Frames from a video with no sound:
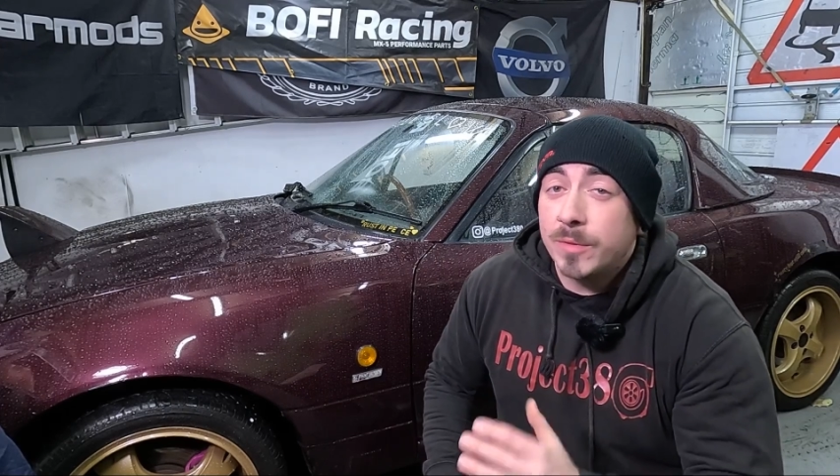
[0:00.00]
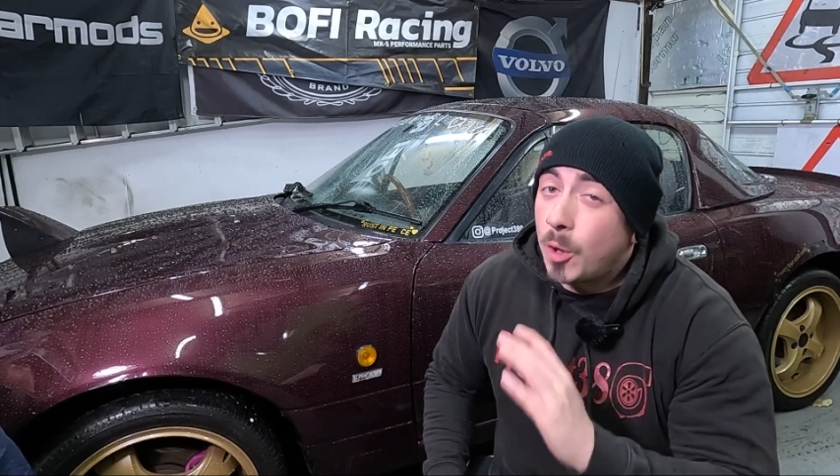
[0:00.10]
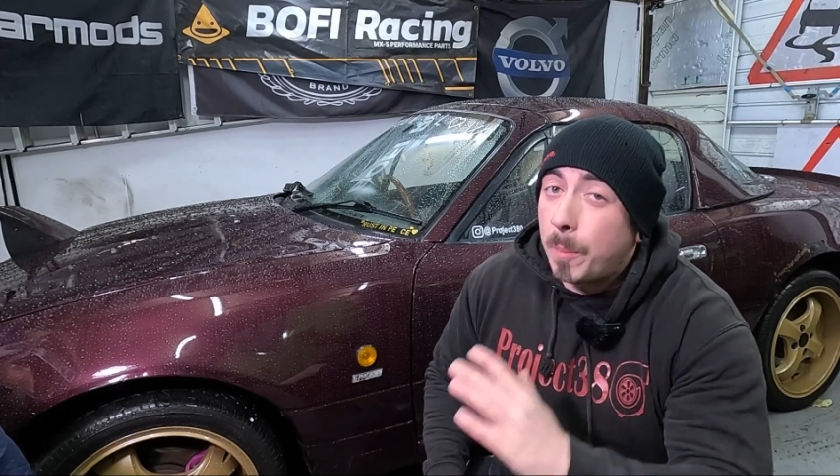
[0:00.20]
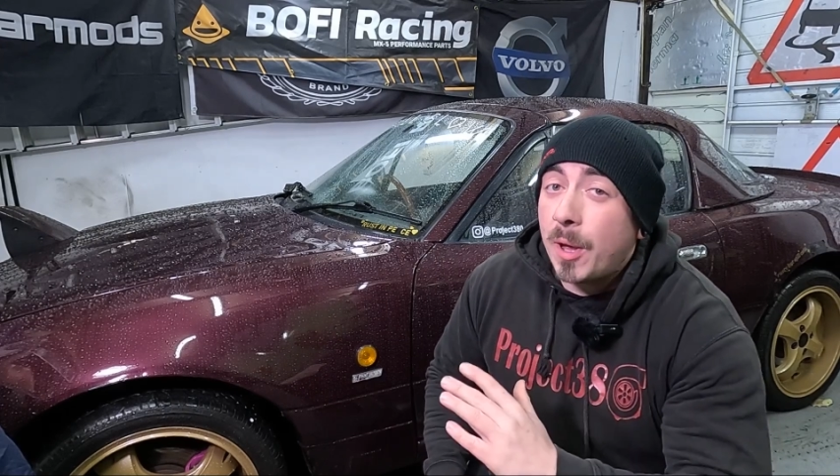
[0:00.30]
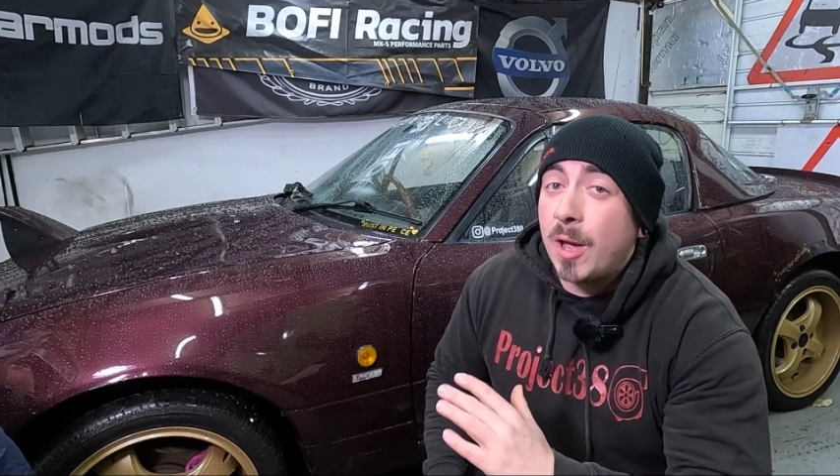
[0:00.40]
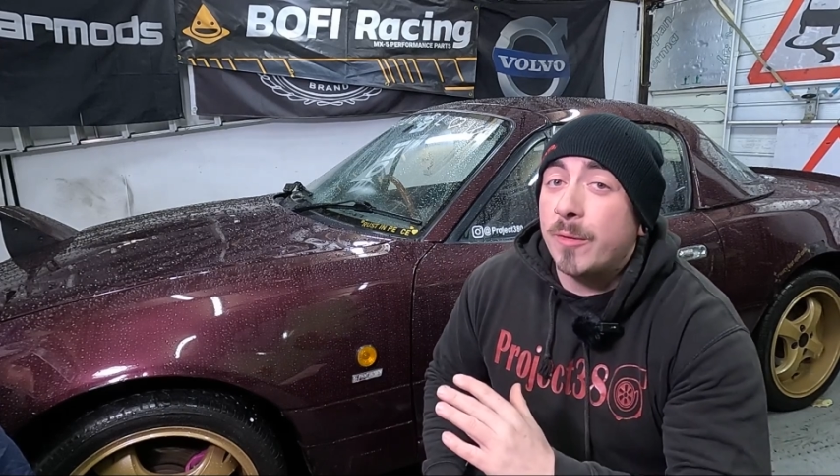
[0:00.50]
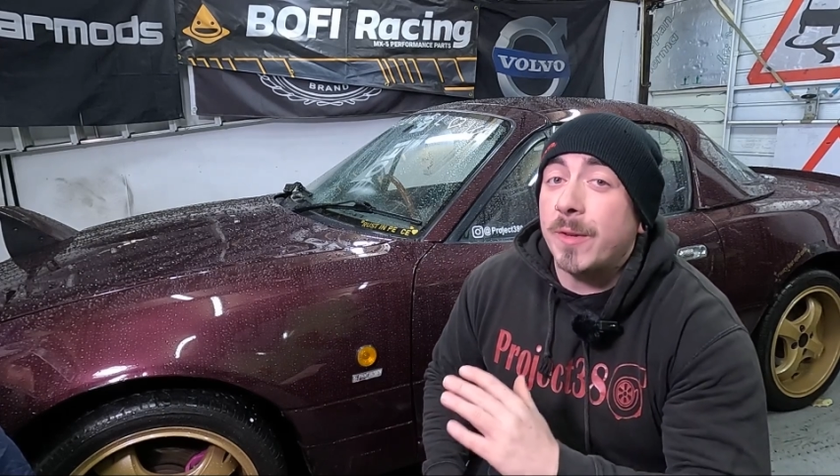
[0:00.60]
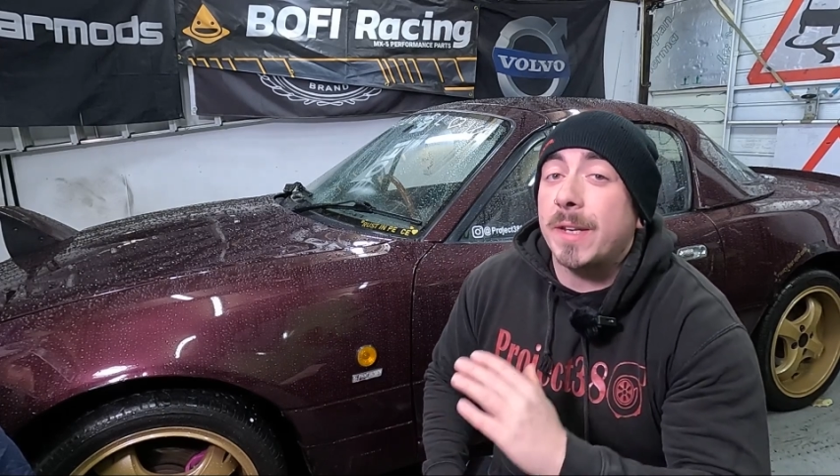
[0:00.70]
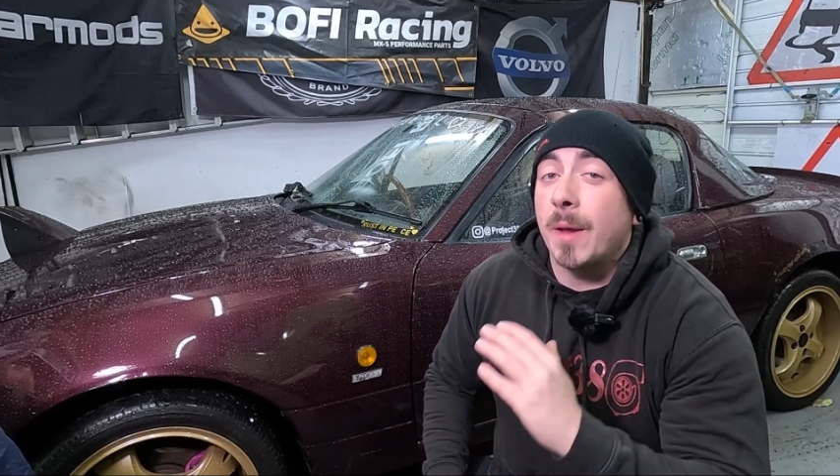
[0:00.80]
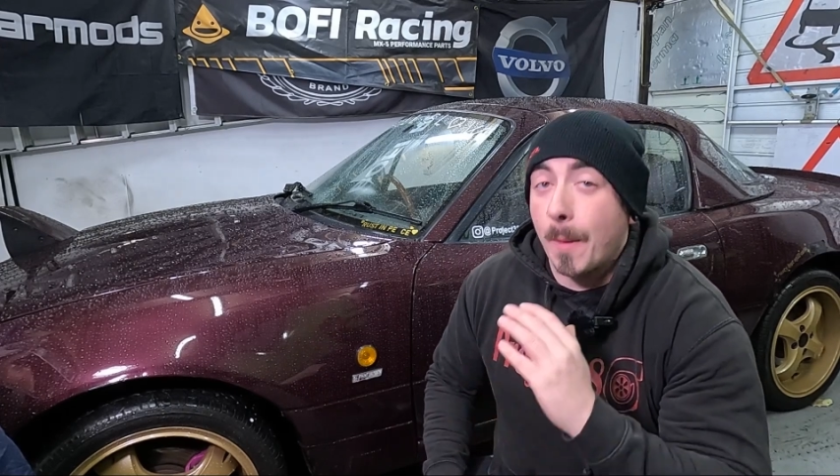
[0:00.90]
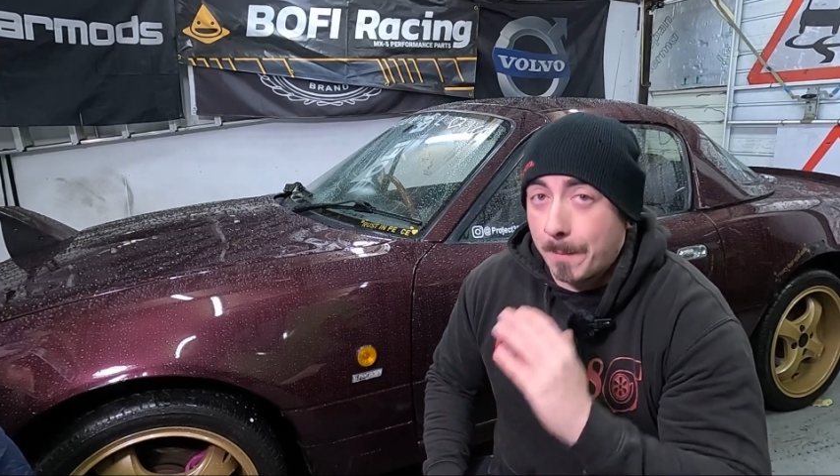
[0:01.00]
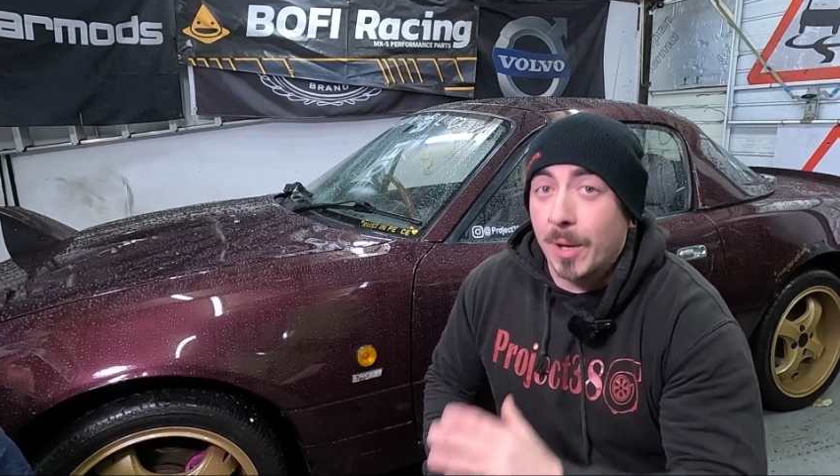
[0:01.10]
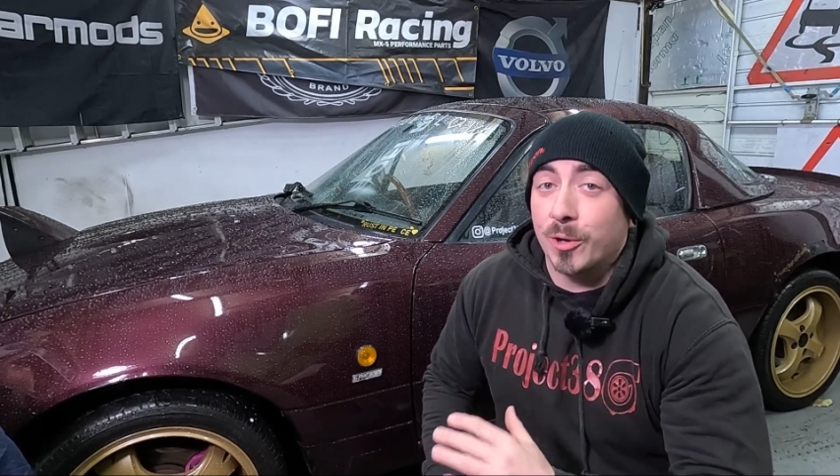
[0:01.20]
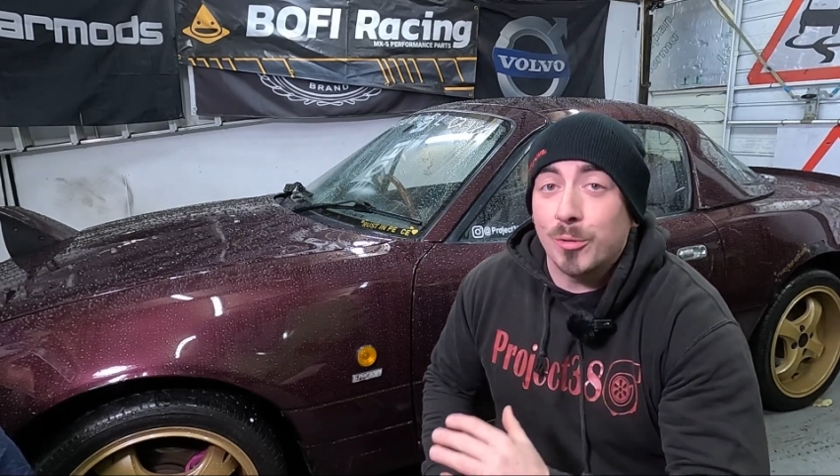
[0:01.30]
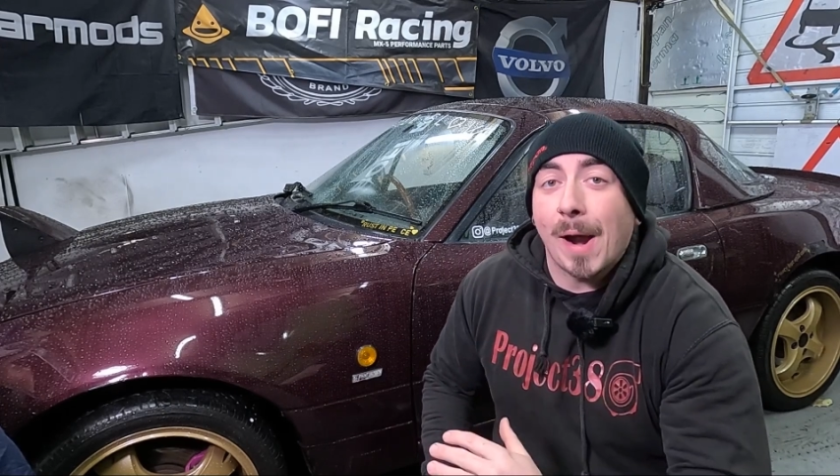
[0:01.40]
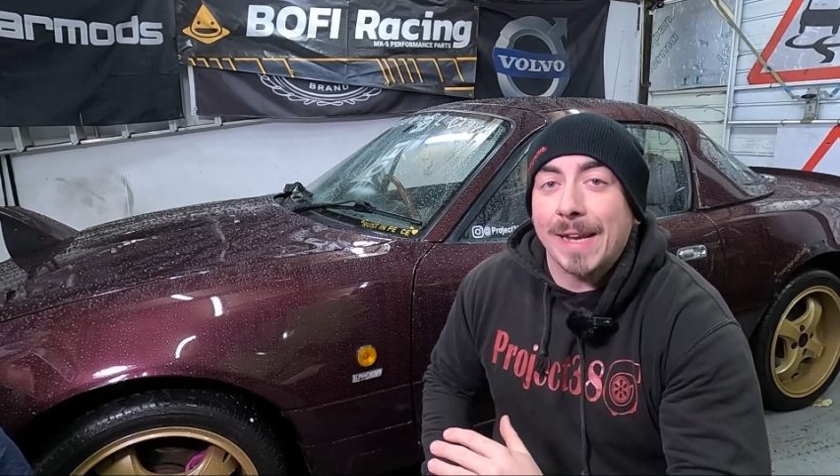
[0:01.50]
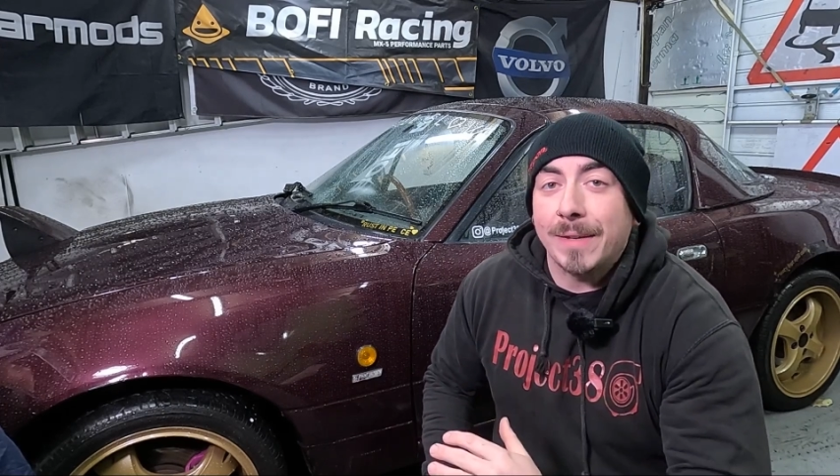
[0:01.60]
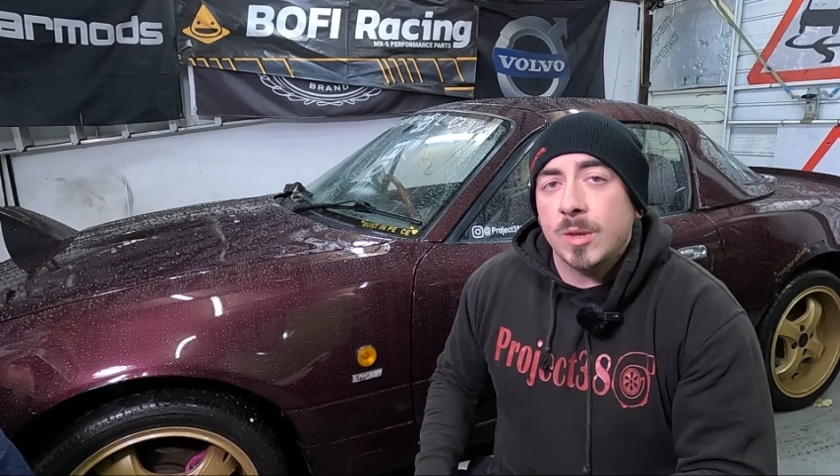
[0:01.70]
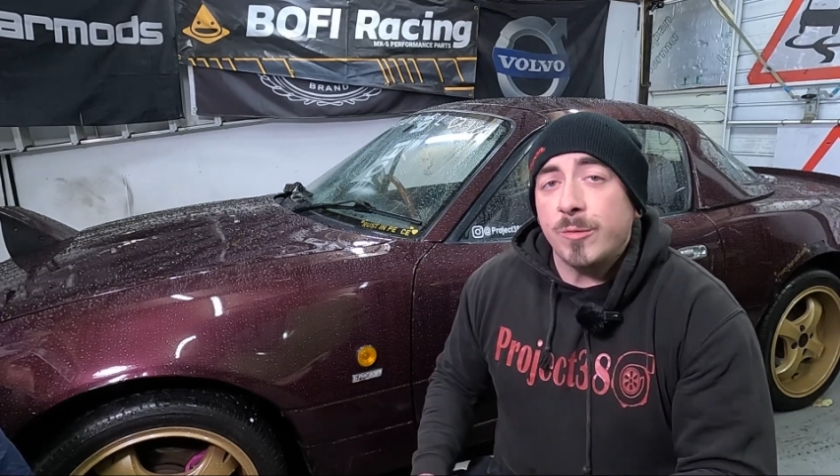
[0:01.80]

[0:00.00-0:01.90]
Not perfect, but great.